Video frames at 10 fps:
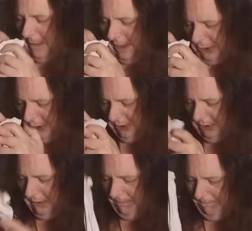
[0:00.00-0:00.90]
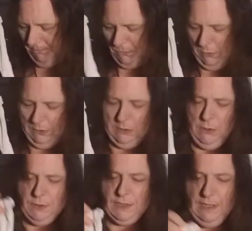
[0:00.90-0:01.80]
match. Or well,
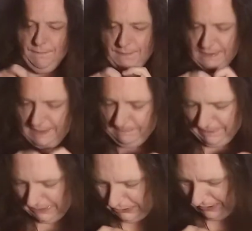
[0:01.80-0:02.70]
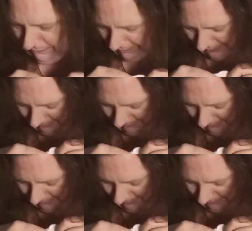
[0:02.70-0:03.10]
close enough that they match anyway.